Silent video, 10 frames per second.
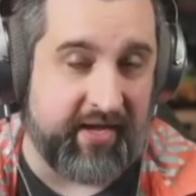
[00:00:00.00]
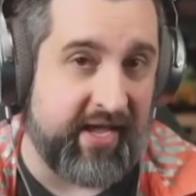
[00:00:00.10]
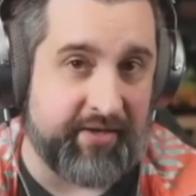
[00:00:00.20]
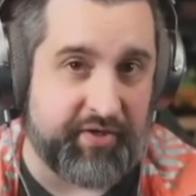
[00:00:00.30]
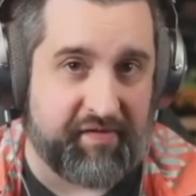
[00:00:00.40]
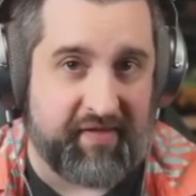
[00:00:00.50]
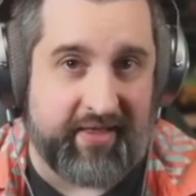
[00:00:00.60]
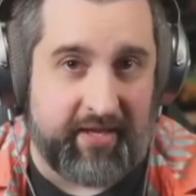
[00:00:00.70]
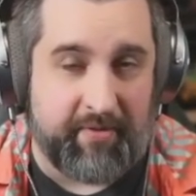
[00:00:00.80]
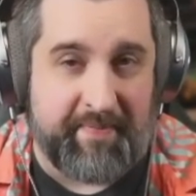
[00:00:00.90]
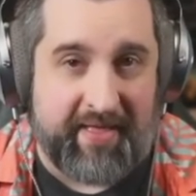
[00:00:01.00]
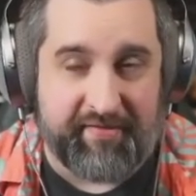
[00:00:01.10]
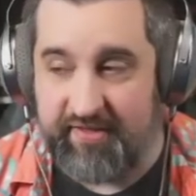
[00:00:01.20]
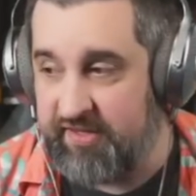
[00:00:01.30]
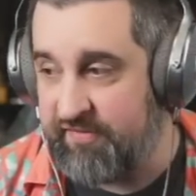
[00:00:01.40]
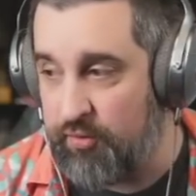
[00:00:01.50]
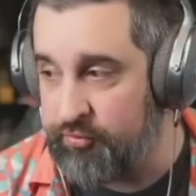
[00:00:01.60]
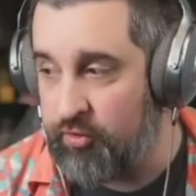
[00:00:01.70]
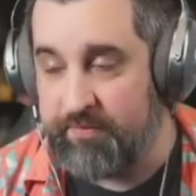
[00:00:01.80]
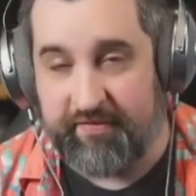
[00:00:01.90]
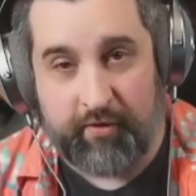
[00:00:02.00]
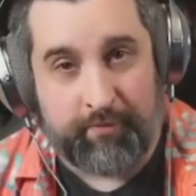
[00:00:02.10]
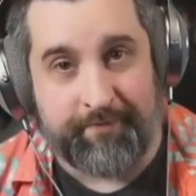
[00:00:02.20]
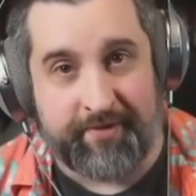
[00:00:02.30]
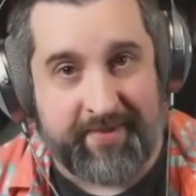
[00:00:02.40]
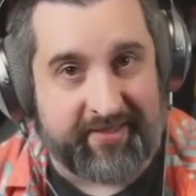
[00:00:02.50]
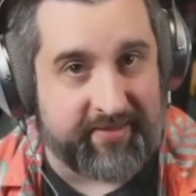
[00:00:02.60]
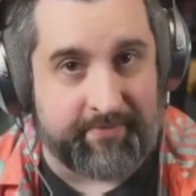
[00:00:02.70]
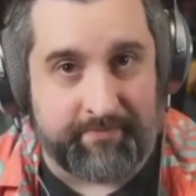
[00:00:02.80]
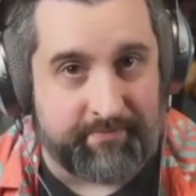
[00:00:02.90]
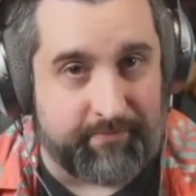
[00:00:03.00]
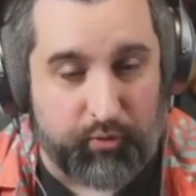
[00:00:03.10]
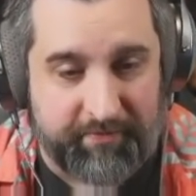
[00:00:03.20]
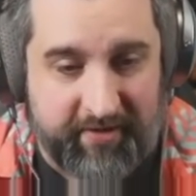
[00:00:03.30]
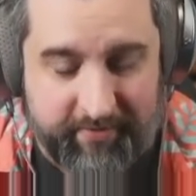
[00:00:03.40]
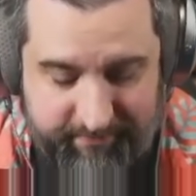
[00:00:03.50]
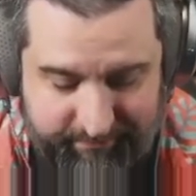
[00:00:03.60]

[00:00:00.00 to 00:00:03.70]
Again, just slightly rebalancing these gold orbs to hopefully make them more fair.